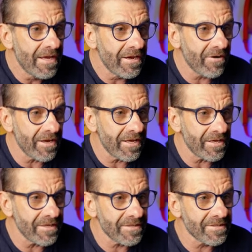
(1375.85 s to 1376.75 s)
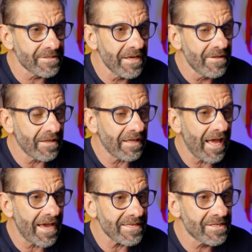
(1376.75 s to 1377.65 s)
Here is the
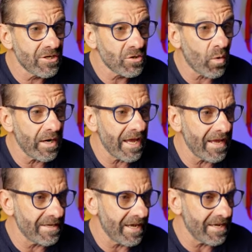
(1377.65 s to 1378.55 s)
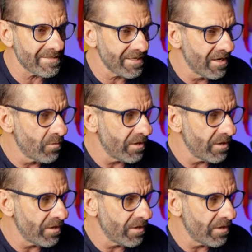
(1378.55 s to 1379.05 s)
last 28 days